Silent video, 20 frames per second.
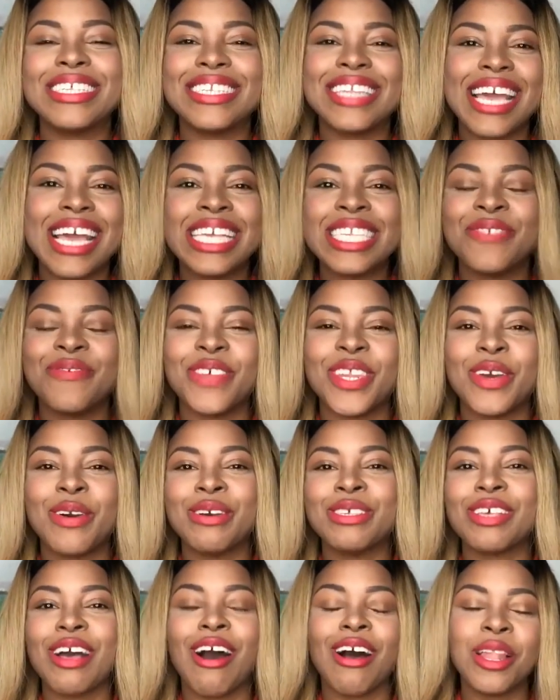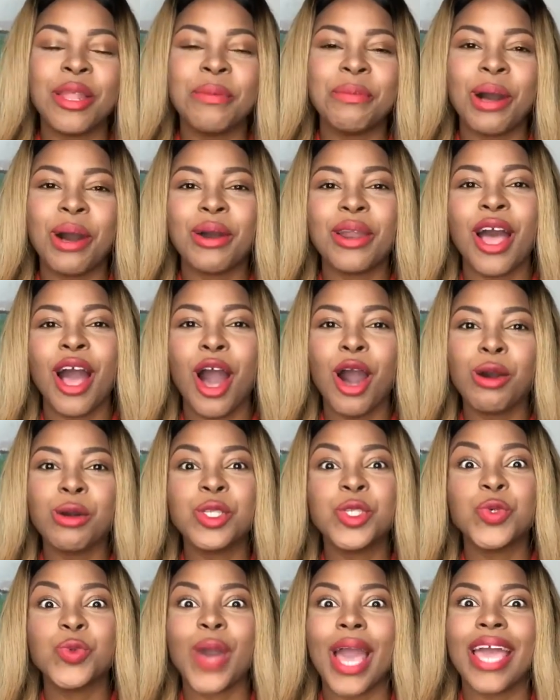Today's video is all about how
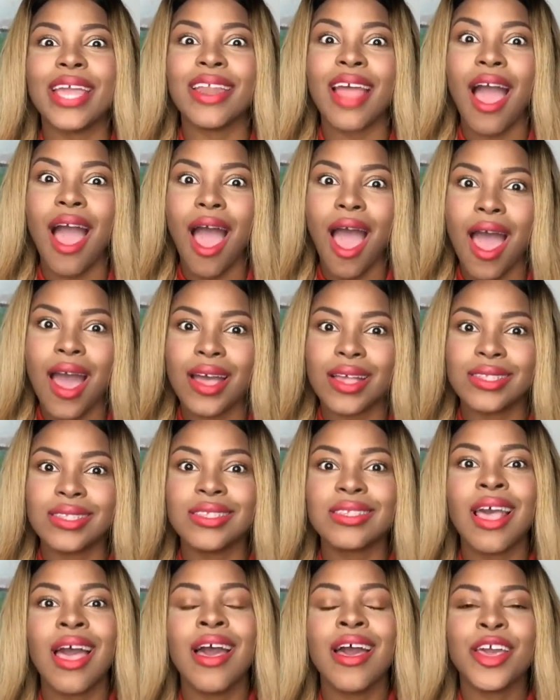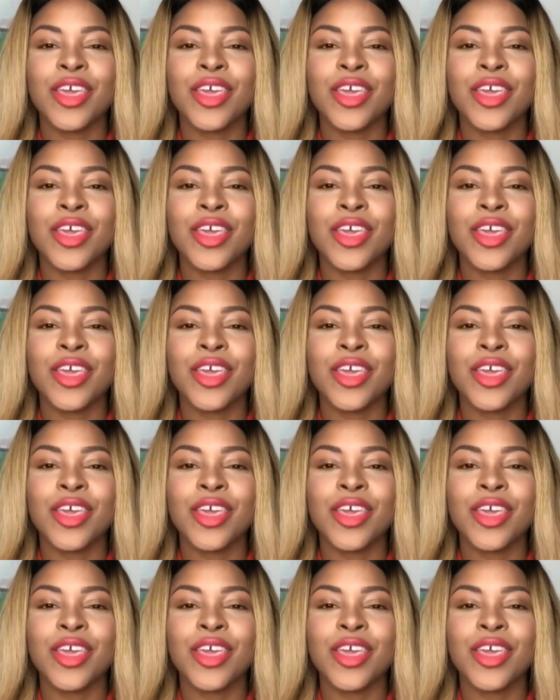to enhance